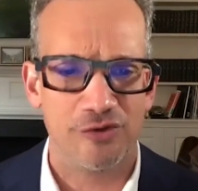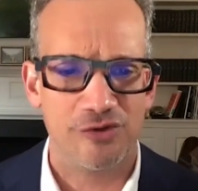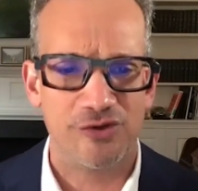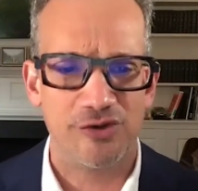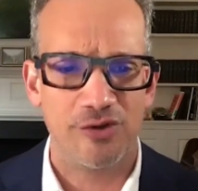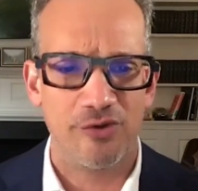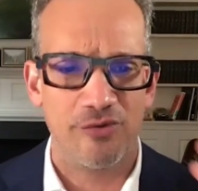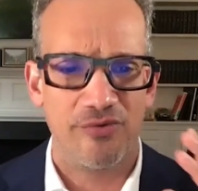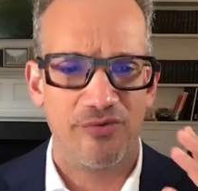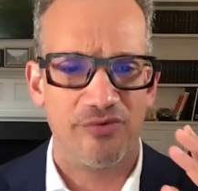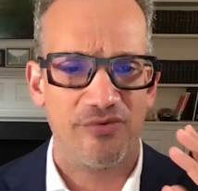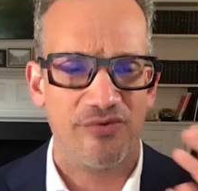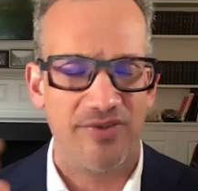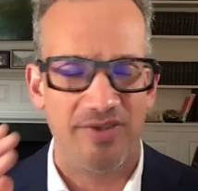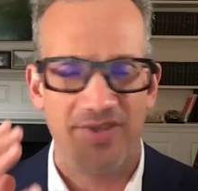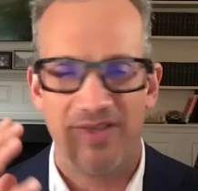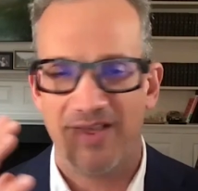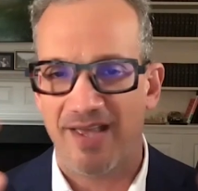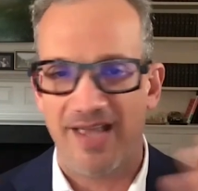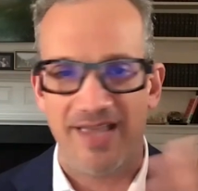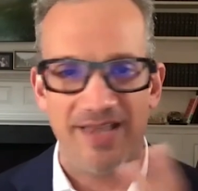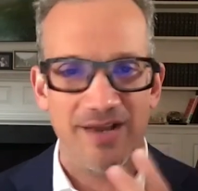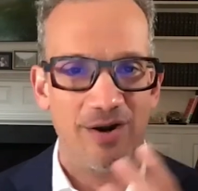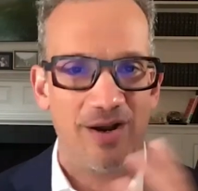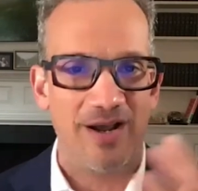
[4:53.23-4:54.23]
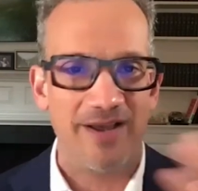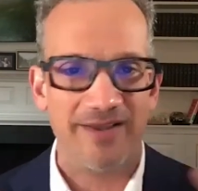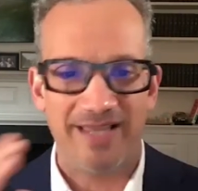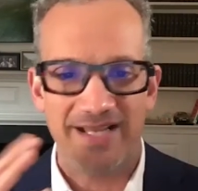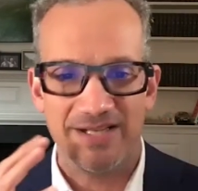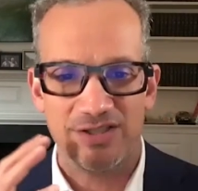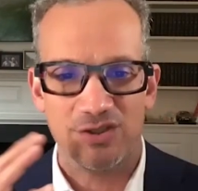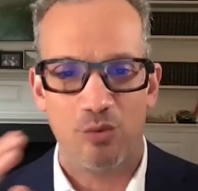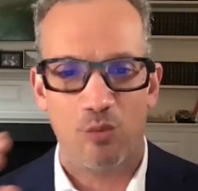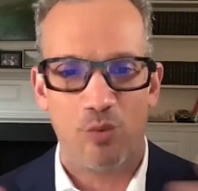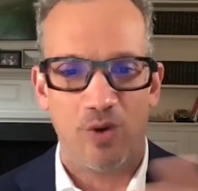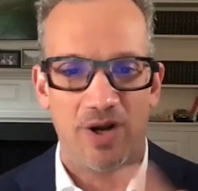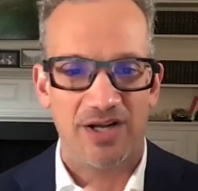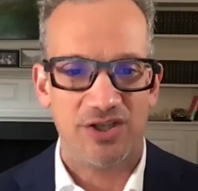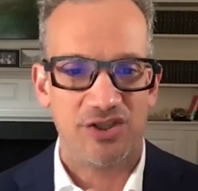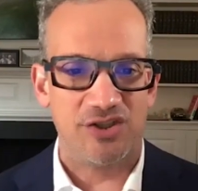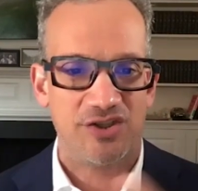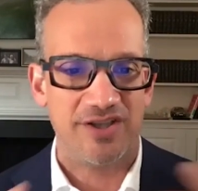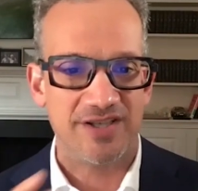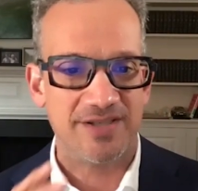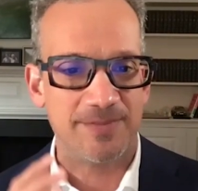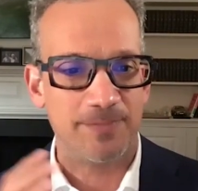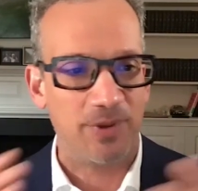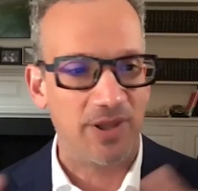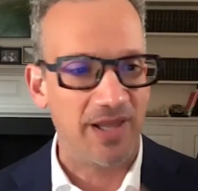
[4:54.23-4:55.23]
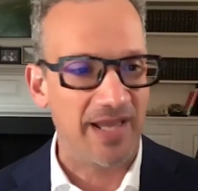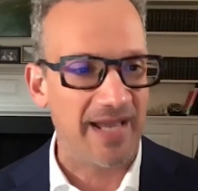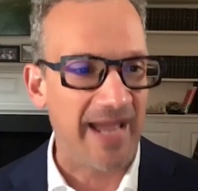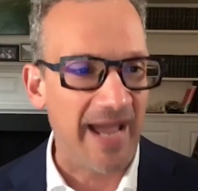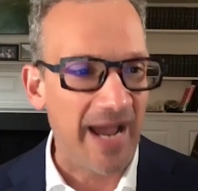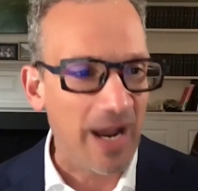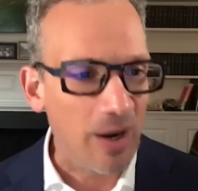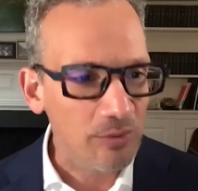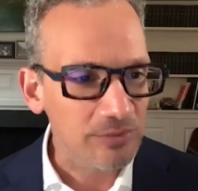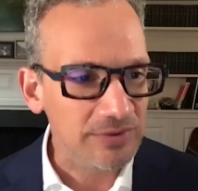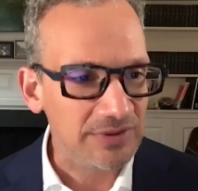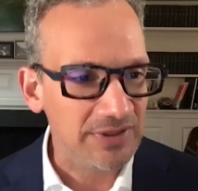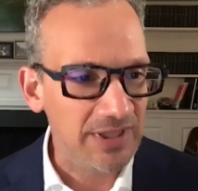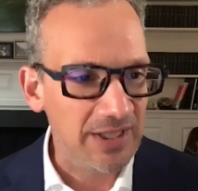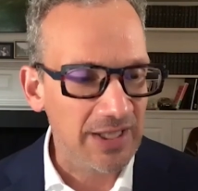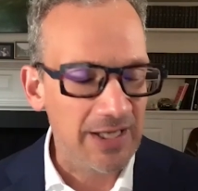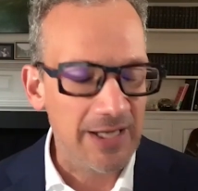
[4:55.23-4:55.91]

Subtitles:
So, I get to watch this play out.